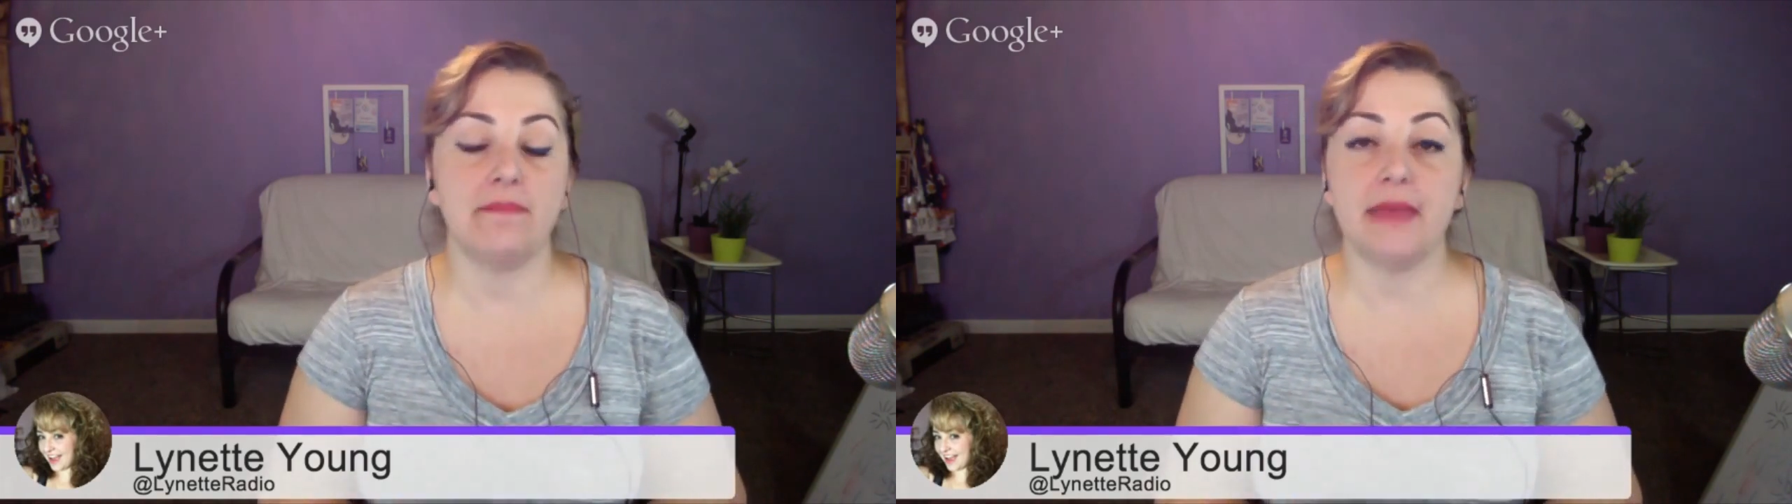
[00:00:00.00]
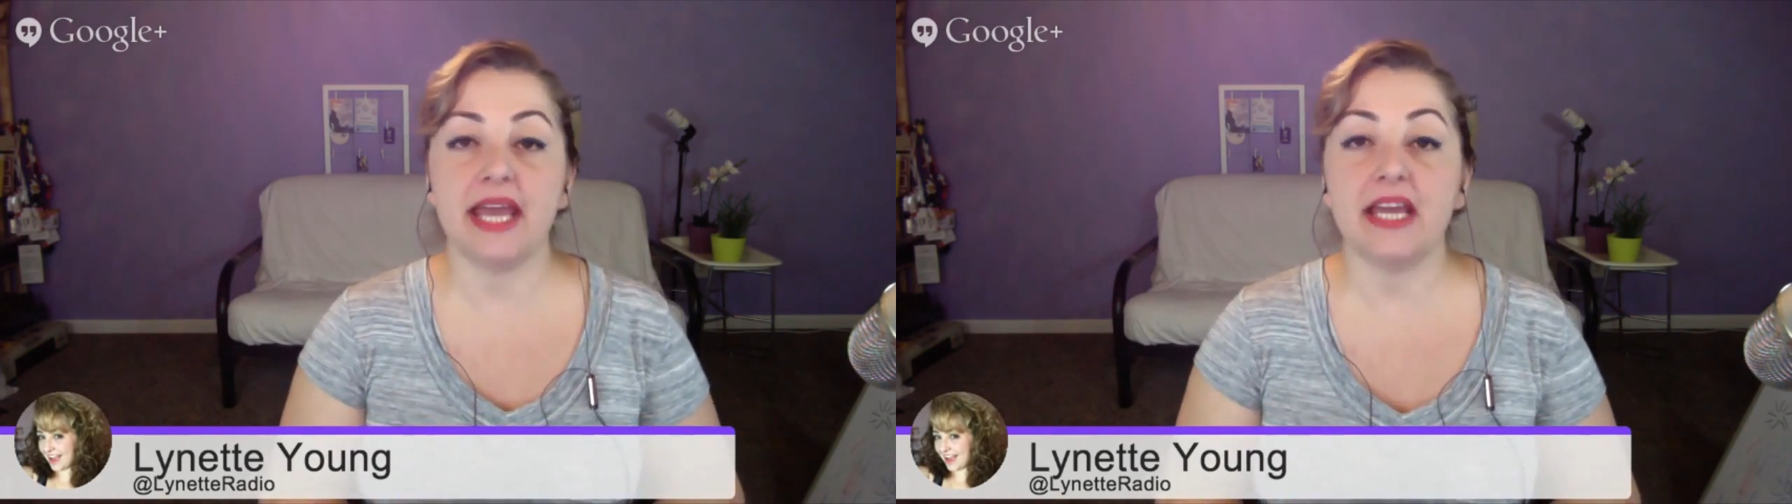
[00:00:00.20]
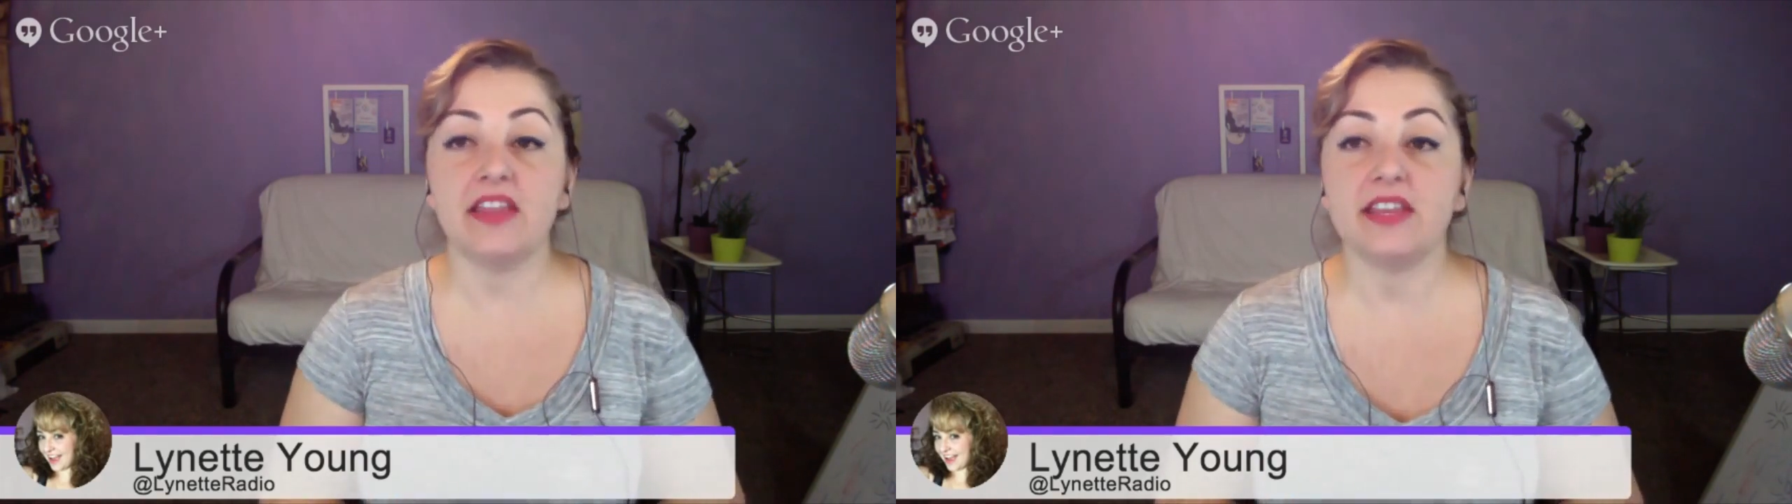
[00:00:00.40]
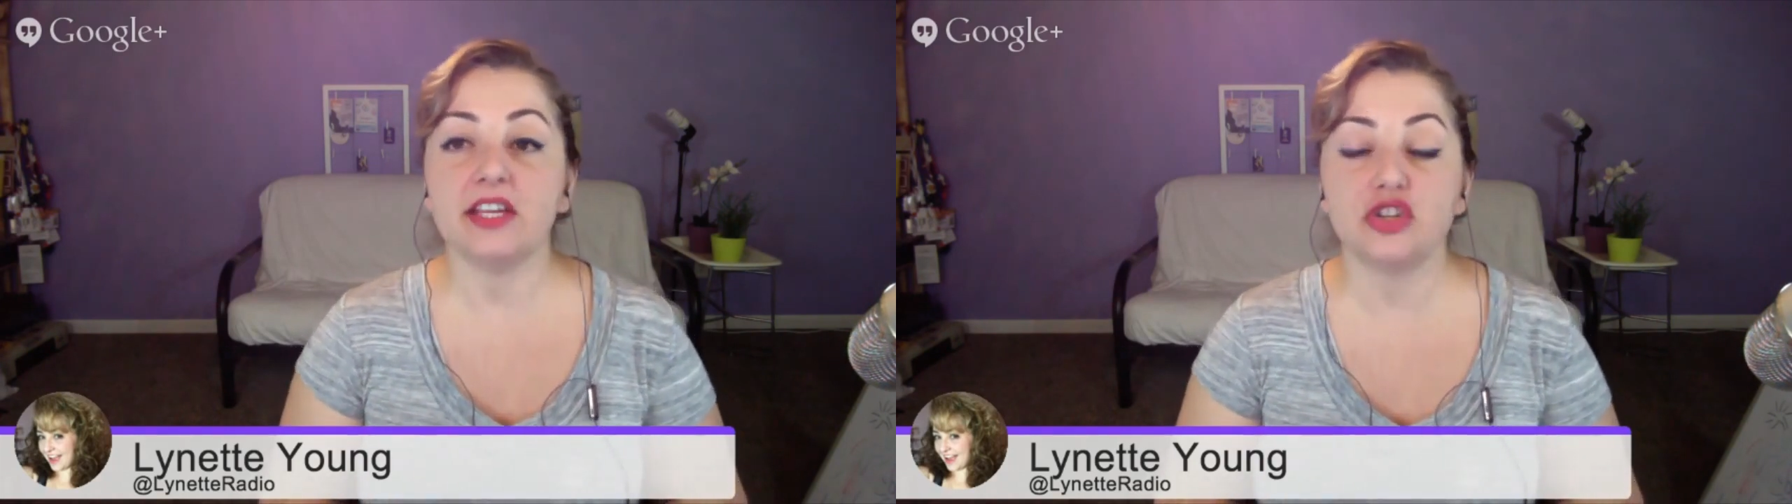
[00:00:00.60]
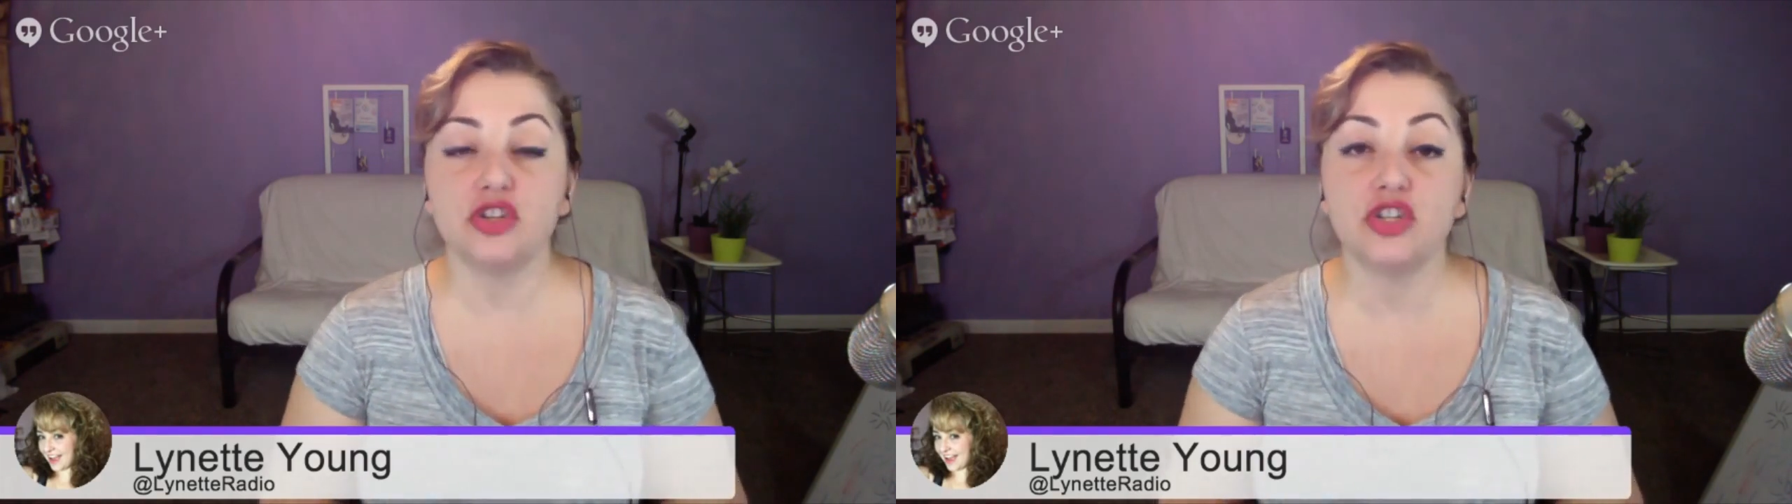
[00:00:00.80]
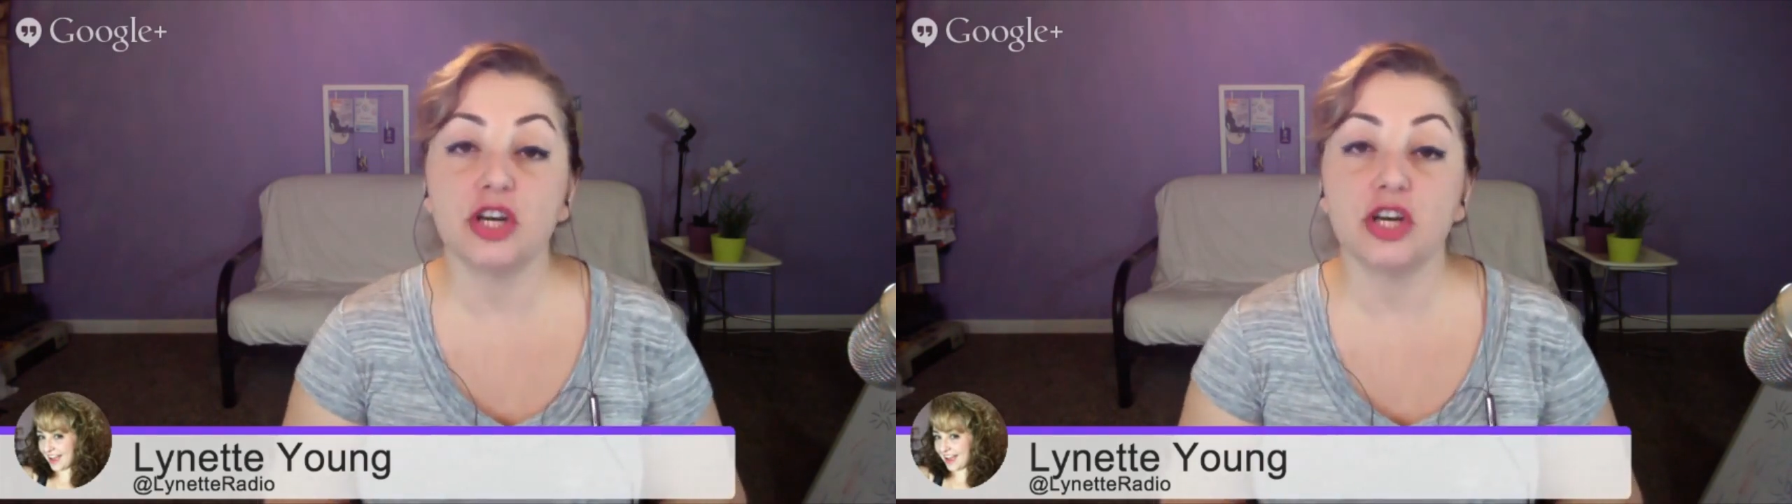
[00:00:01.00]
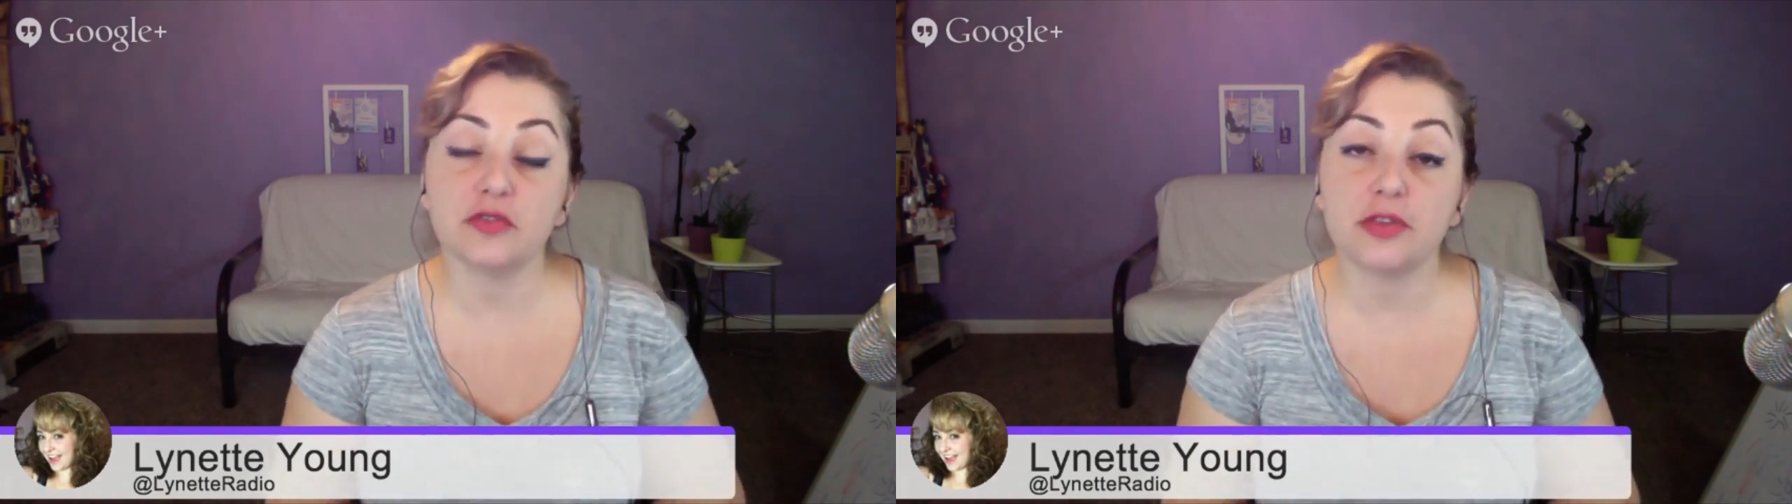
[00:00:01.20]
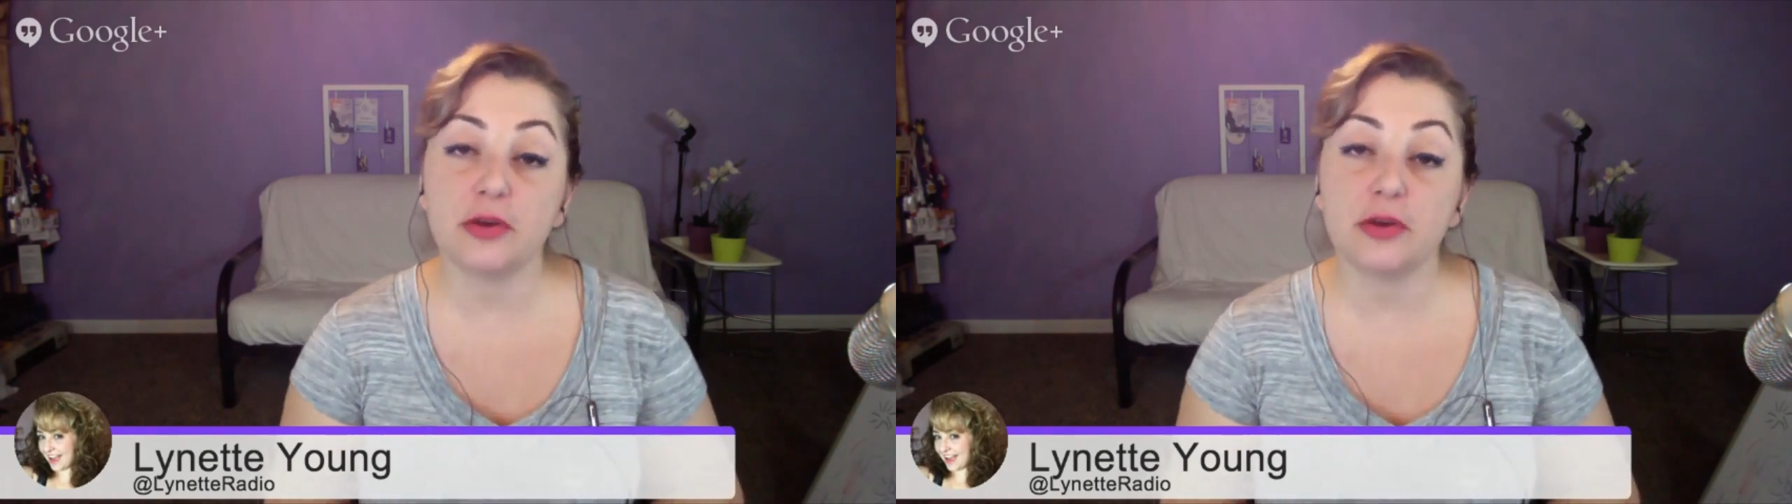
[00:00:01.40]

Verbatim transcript: make things just for